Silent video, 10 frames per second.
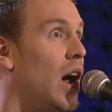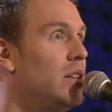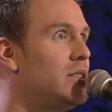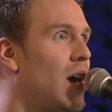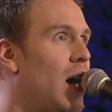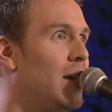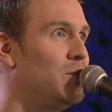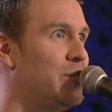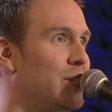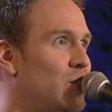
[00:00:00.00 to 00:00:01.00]
I'll
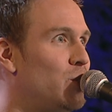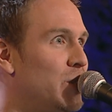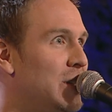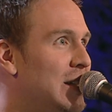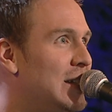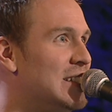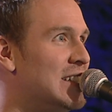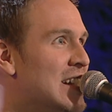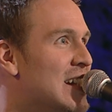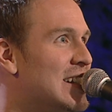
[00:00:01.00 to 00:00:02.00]
dine with the
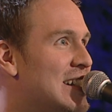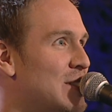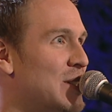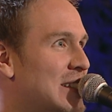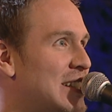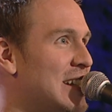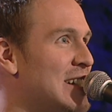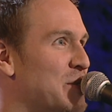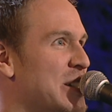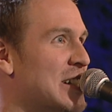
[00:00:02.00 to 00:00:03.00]
Queen. Now what
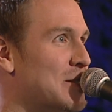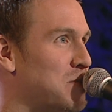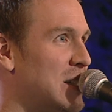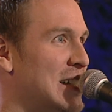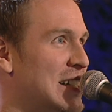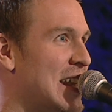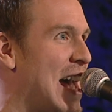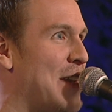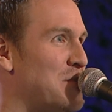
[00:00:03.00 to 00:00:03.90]
say we unplug that